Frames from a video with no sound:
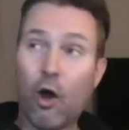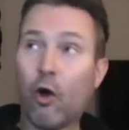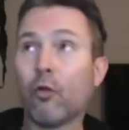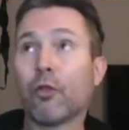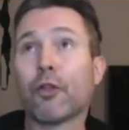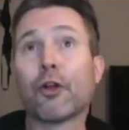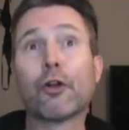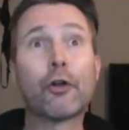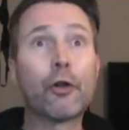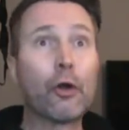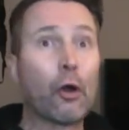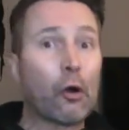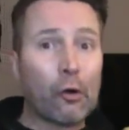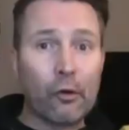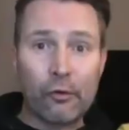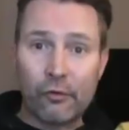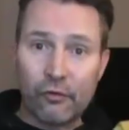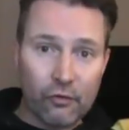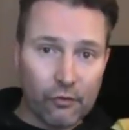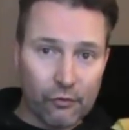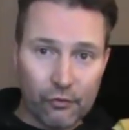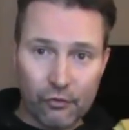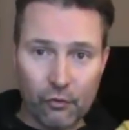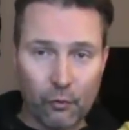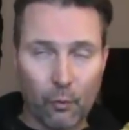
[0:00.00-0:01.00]
oh, they're
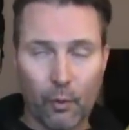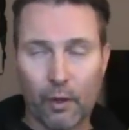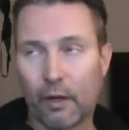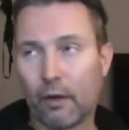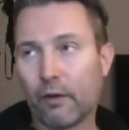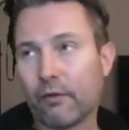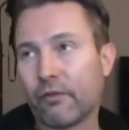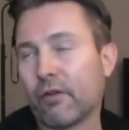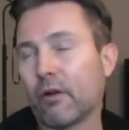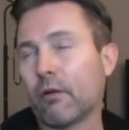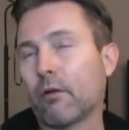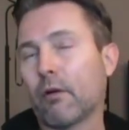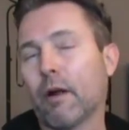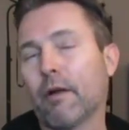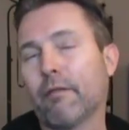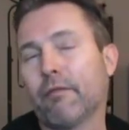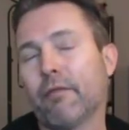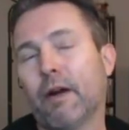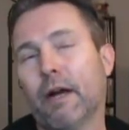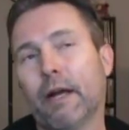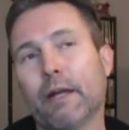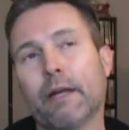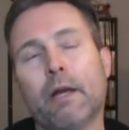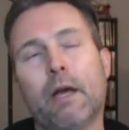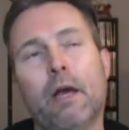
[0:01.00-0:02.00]
nerds. They're squares. All right,
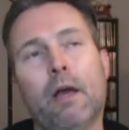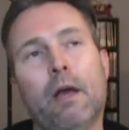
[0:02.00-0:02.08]
fine.